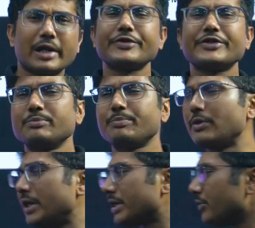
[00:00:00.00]
questions,
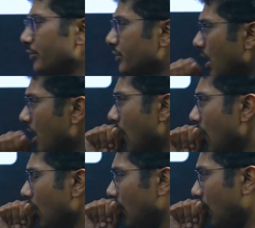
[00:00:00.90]
PYQs,
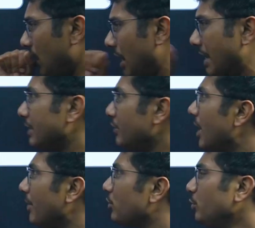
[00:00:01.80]

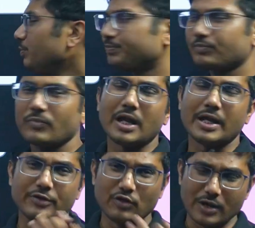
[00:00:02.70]

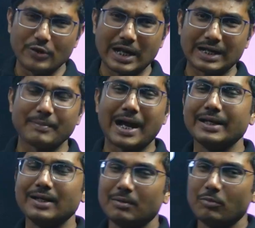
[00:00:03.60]
you can
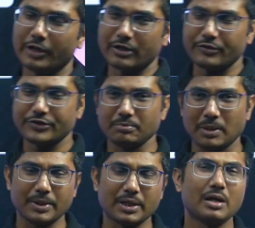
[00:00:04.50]
buy a model question
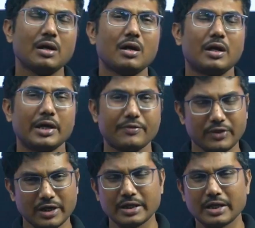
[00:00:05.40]
paper.
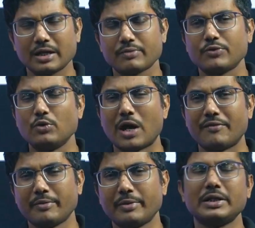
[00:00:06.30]
Definitely, there are few
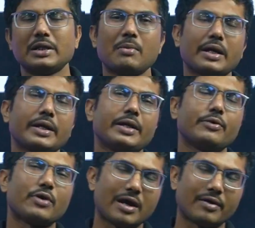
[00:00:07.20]
available in the market.
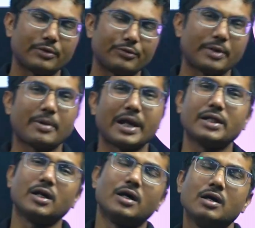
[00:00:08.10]
You can buy
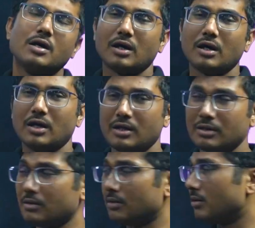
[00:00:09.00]
the
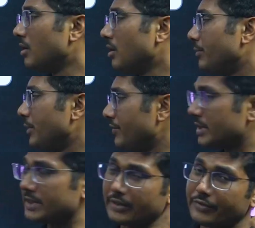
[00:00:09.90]

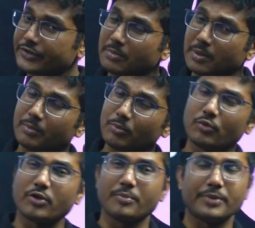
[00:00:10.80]
previous year question paper book.
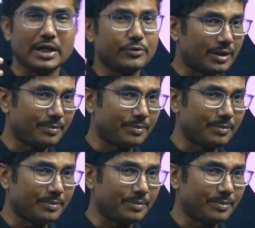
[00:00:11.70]
From there, you can